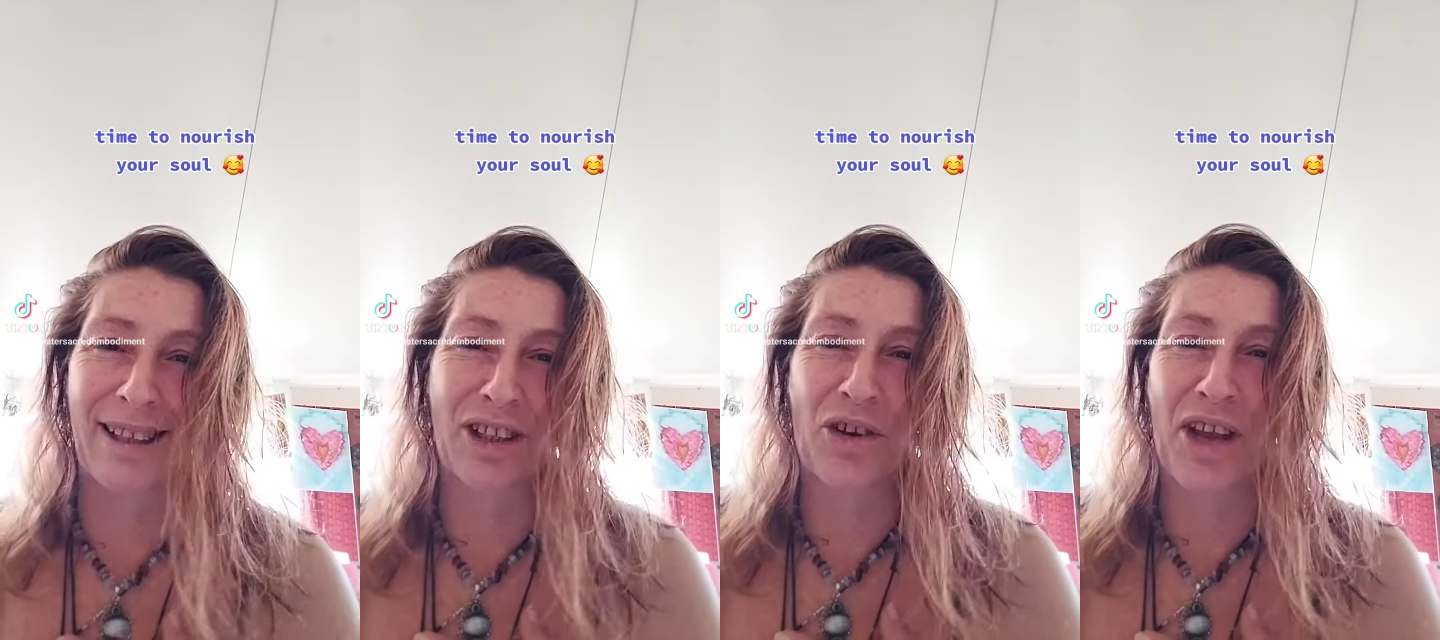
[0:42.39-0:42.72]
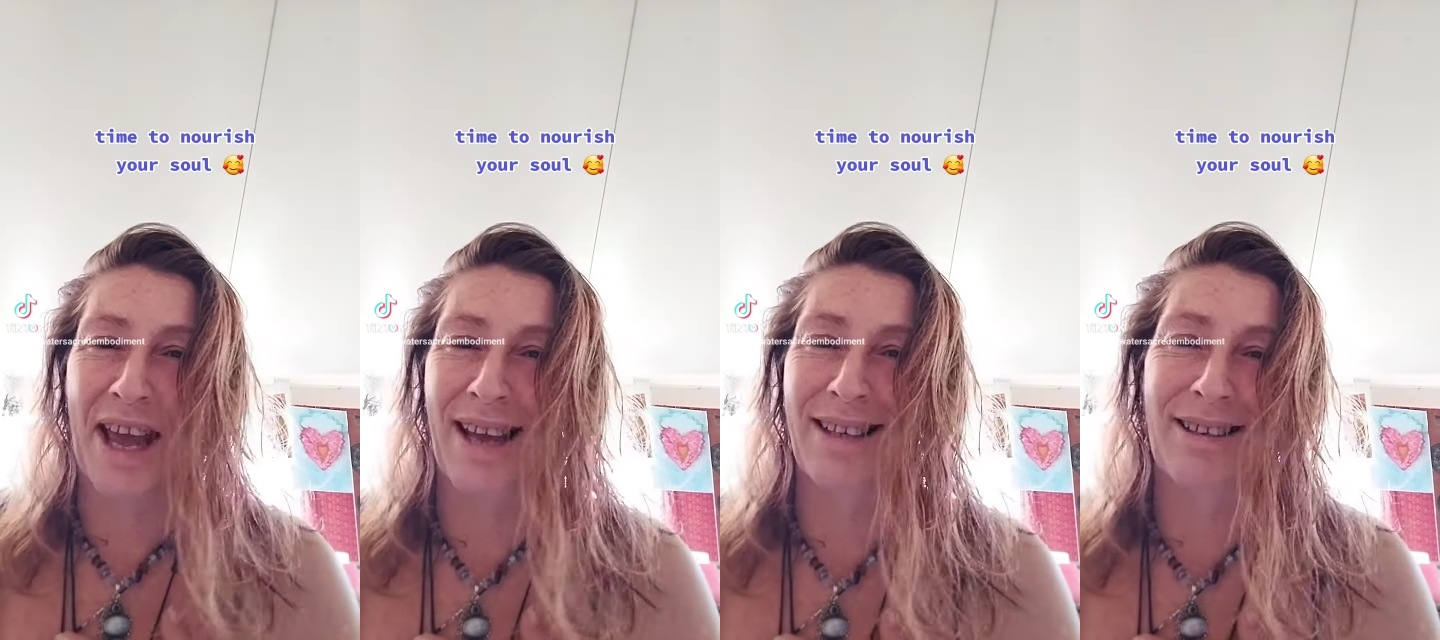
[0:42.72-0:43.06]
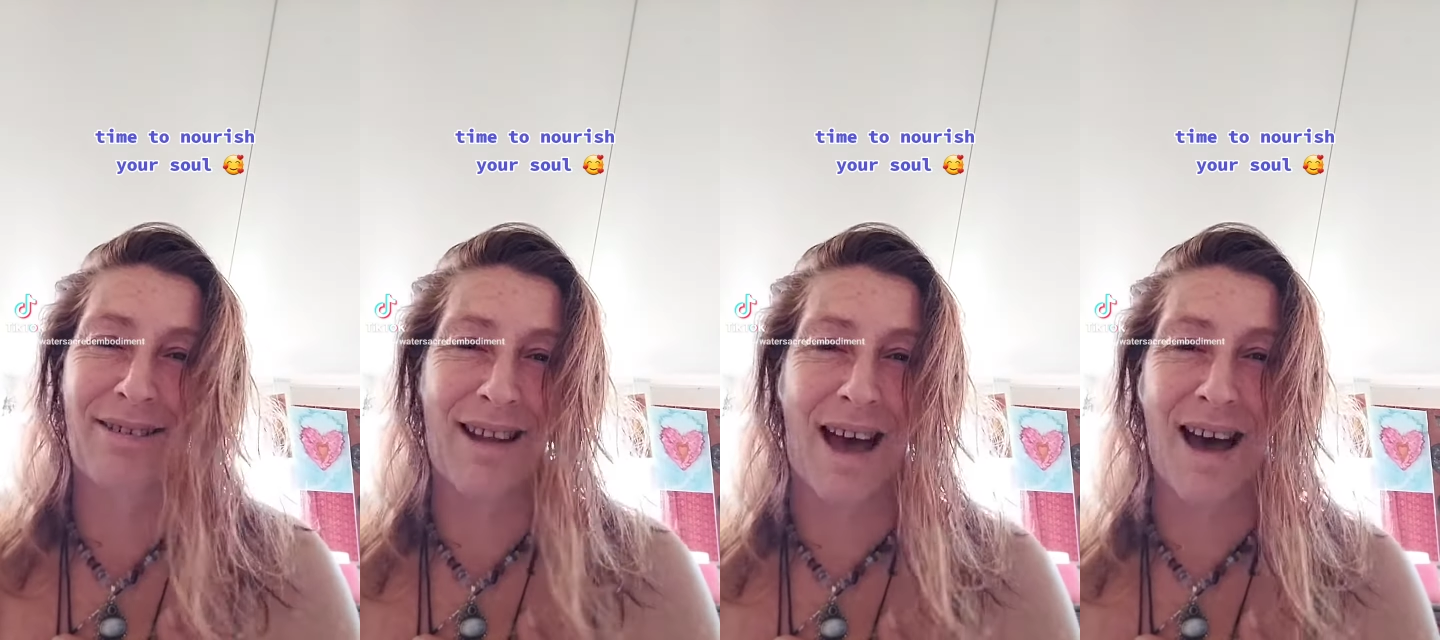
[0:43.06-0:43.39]
It's okay to
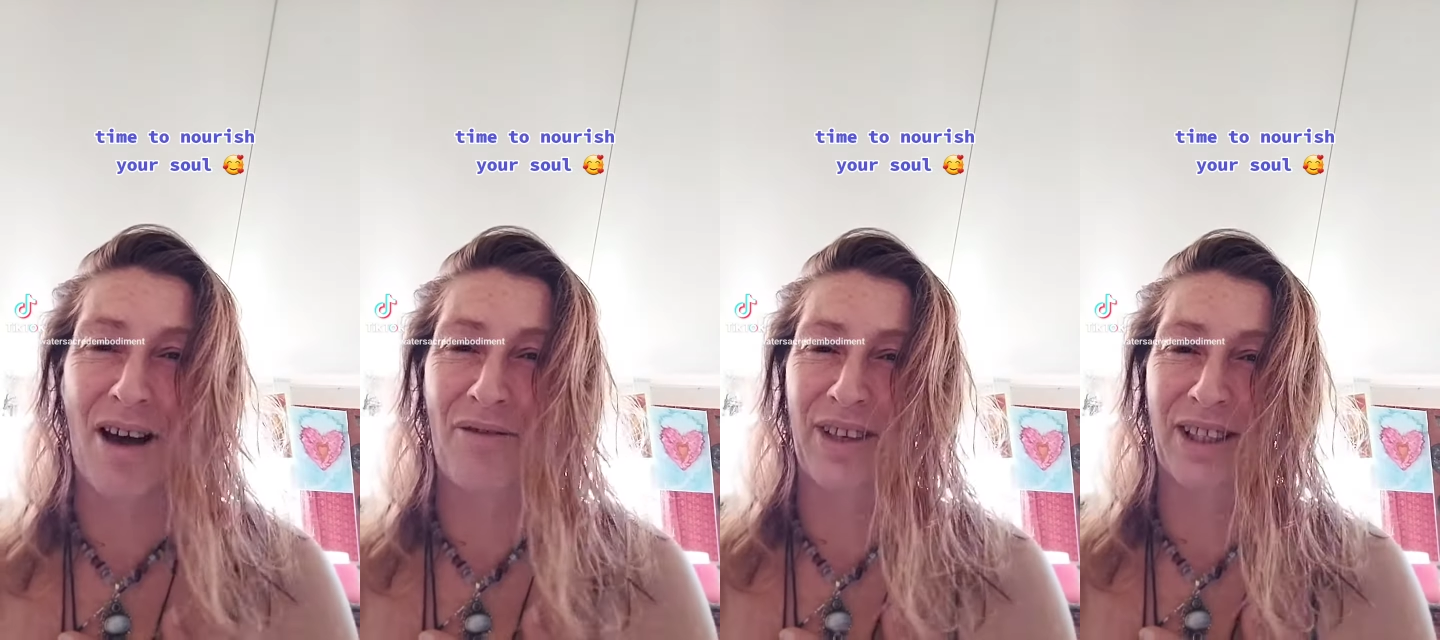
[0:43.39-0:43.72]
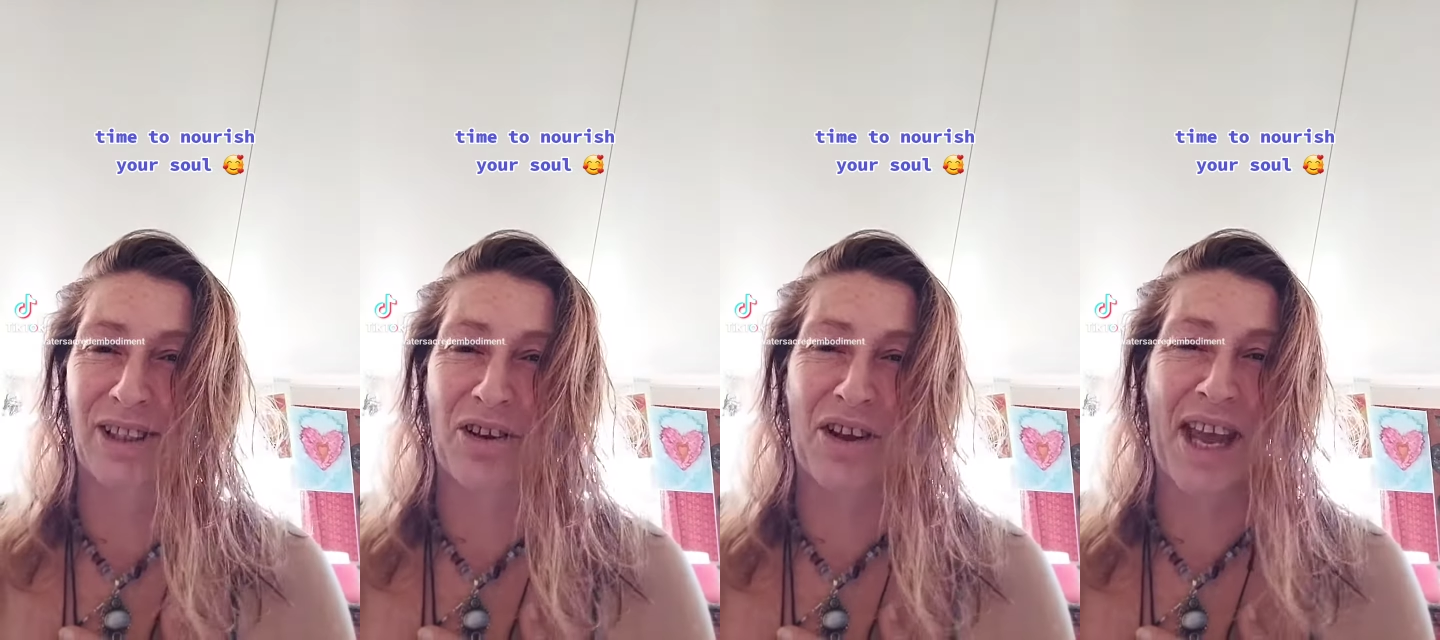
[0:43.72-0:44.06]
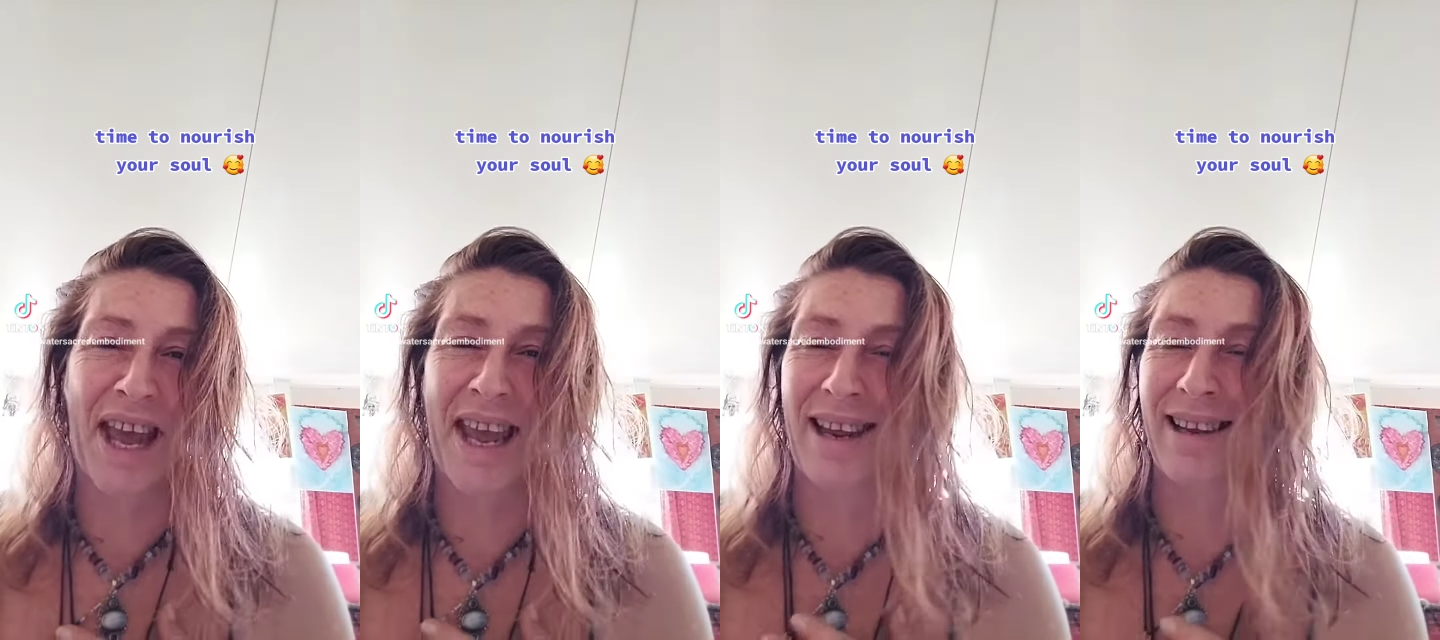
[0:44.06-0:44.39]
laugh. It's
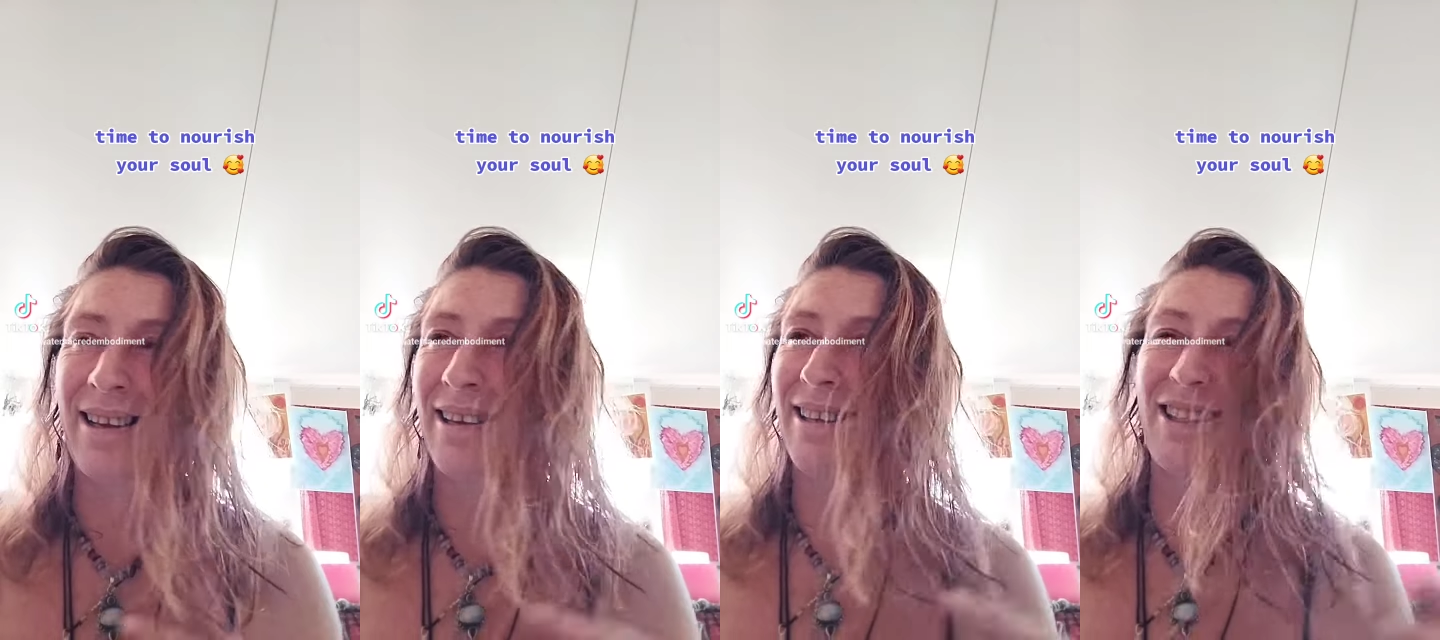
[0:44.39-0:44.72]
okay